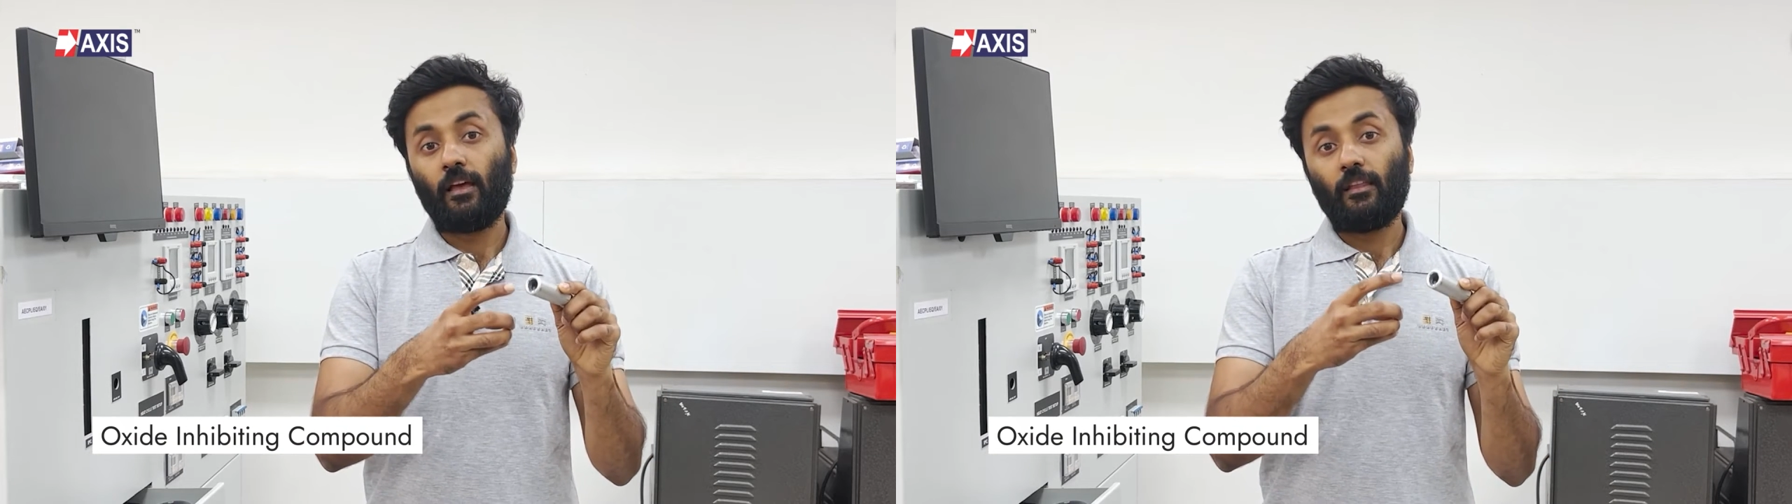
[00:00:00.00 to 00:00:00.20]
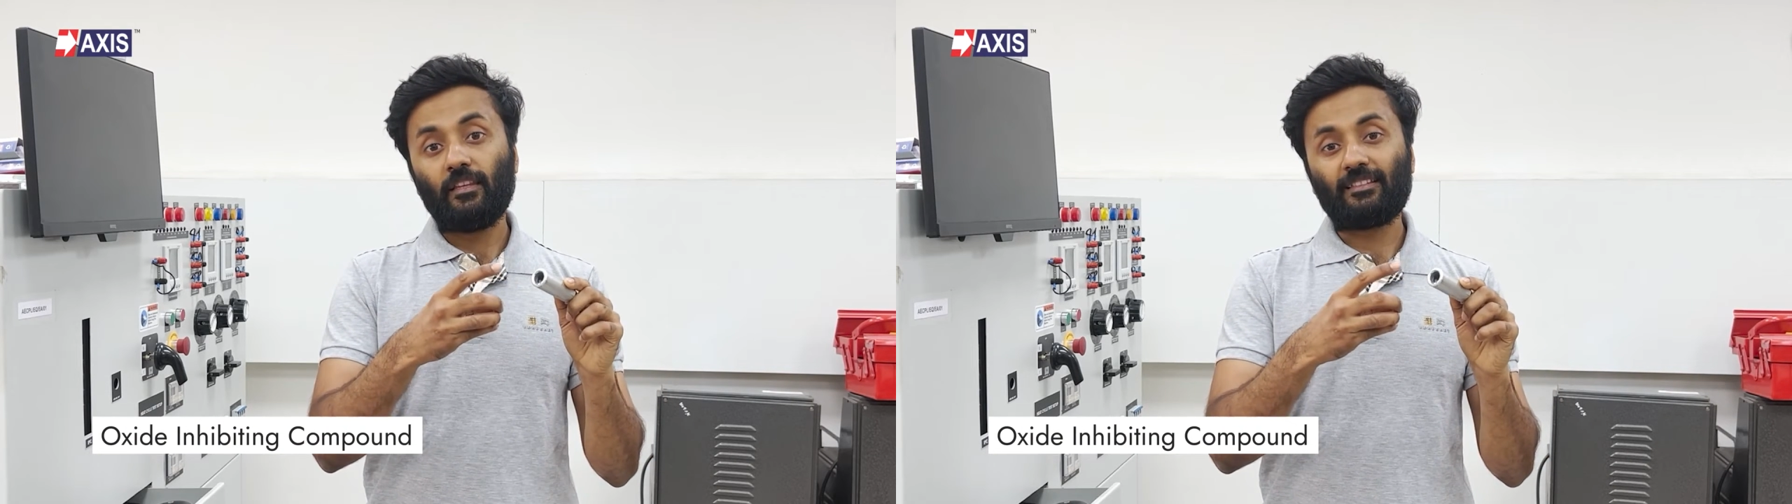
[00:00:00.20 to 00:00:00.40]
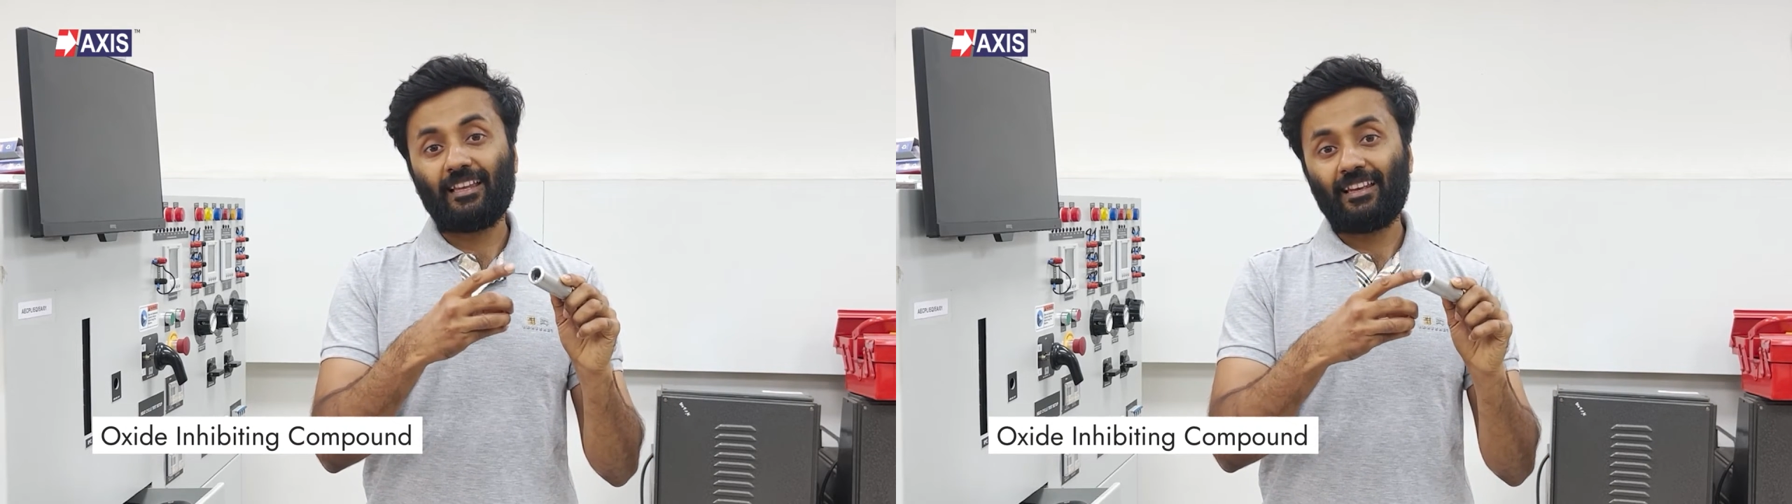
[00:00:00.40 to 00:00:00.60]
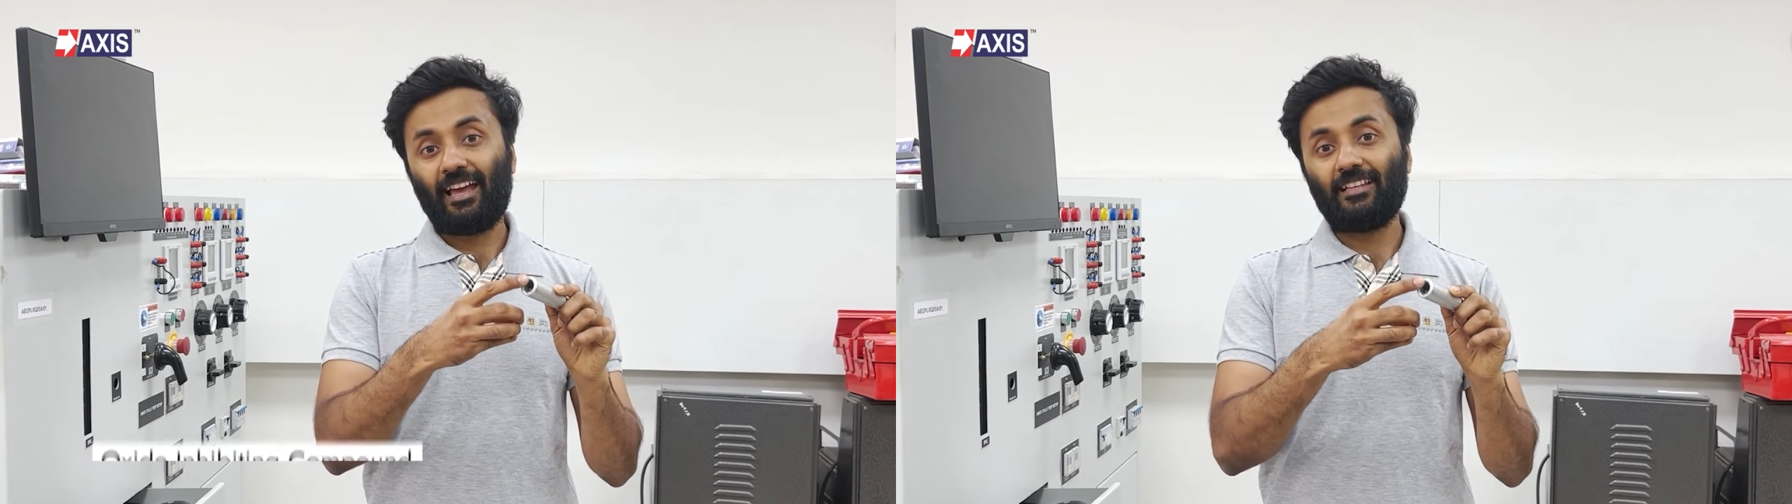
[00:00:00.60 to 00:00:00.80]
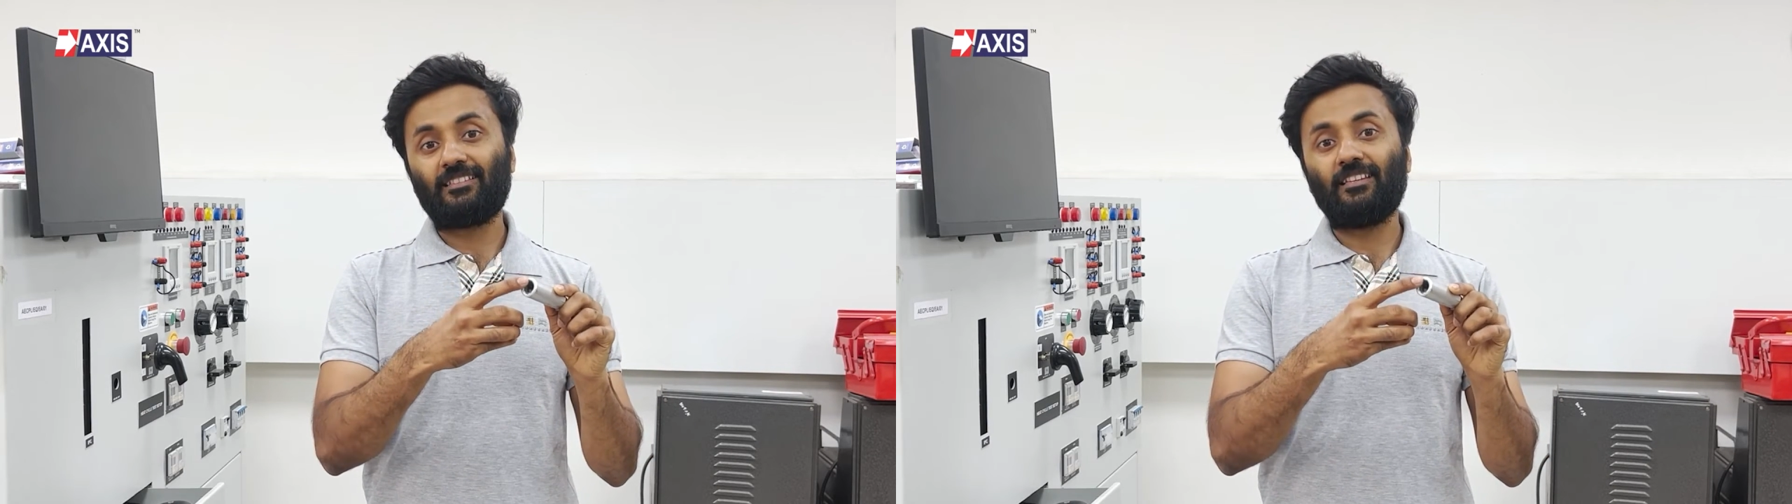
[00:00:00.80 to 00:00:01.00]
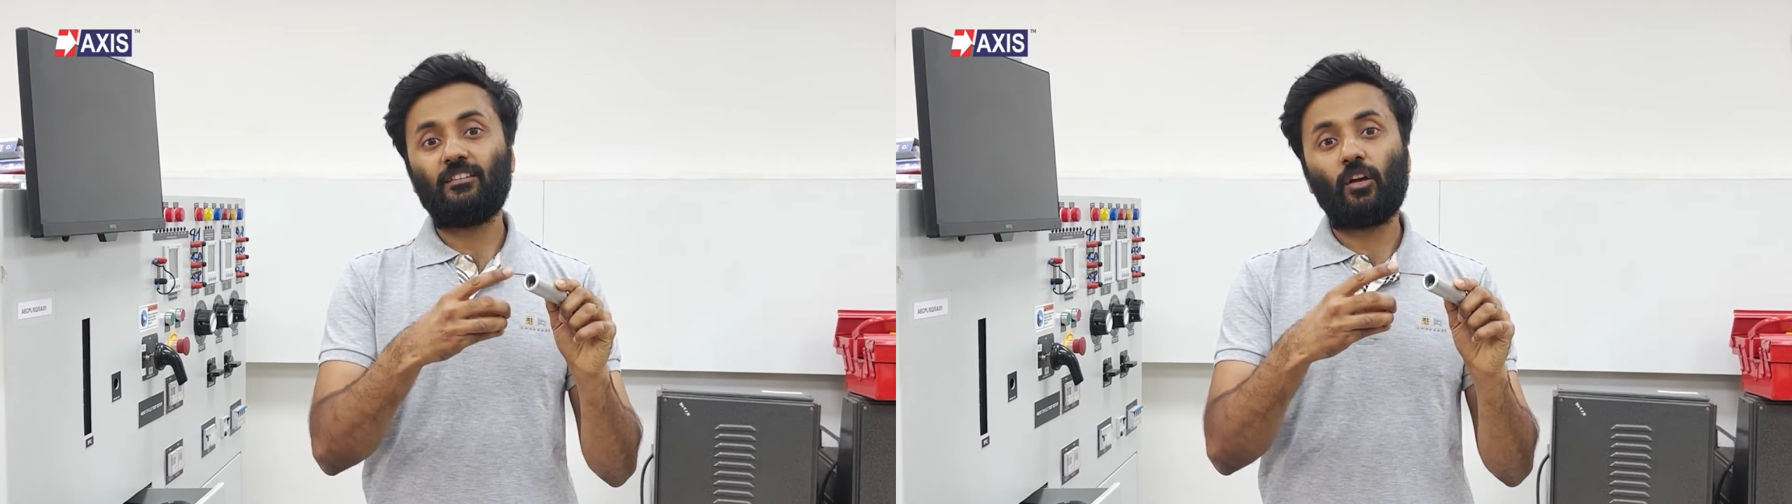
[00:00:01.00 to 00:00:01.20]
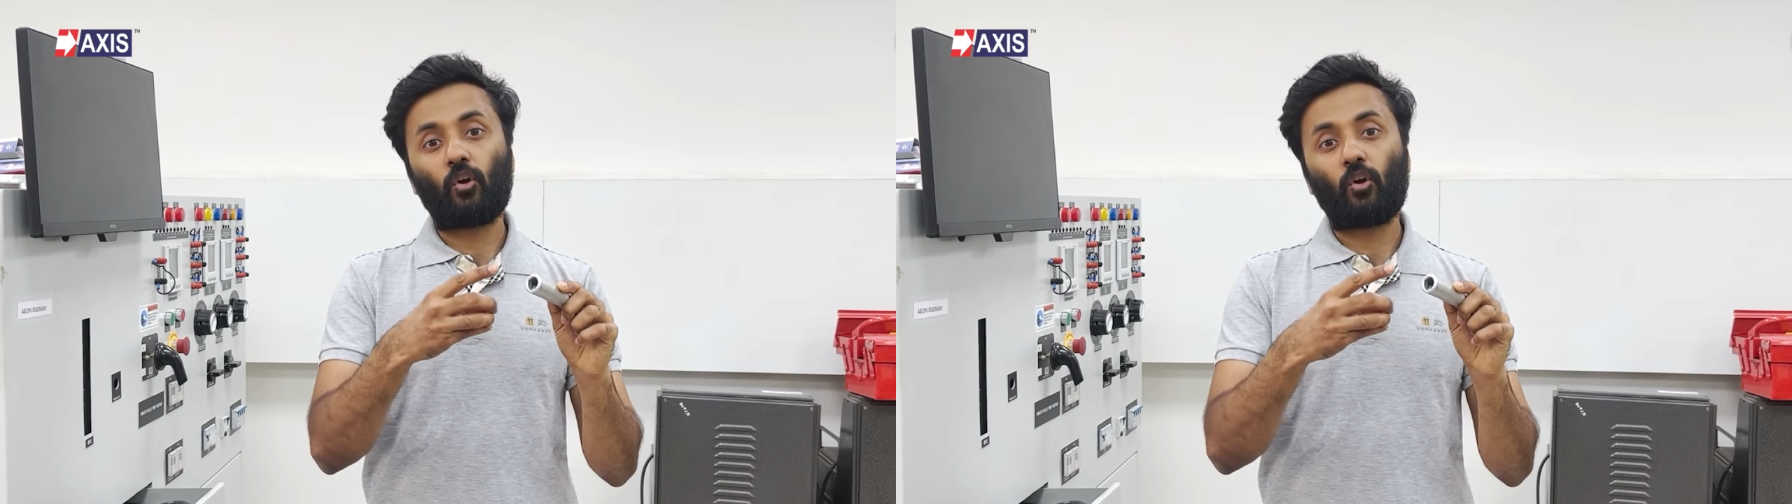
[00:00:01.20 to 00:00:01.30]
This enhances the